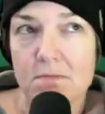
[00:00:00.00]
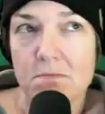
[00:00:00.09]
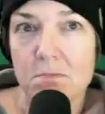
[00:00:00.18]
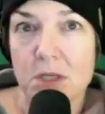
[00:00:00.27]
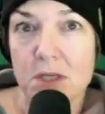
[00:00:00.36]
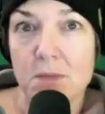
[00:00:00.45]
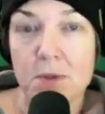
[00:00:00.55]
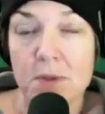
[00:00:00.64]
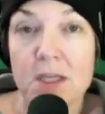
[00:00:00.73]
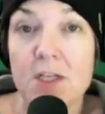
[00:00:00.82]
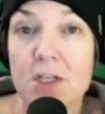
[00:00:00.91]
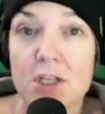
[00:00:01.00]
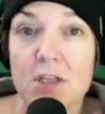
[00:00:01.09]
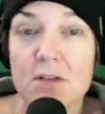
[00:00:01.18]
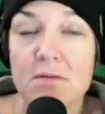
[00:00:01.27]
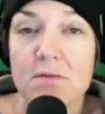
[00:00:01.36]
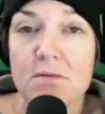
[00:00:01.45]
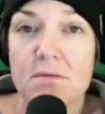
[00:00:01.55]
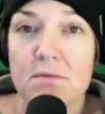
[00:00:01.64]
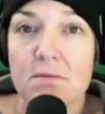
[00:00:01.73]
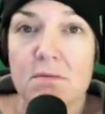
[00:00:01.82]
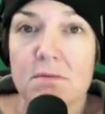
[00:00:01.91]
manipulation.
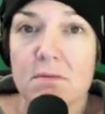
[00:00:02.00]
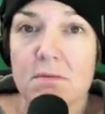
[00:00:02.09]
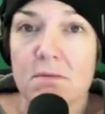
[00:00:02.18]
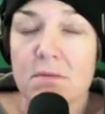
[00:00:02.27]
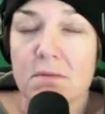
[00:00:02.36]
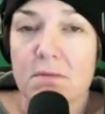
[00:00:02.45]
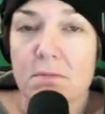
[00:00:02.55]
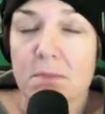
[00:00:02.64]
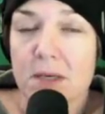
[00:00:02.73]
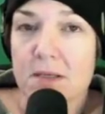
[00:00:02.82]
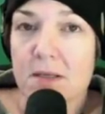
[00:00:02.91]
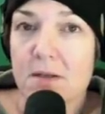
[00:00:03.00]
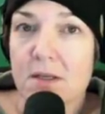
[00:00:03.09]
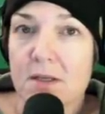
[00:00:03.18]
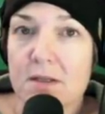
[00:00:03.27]
Basically,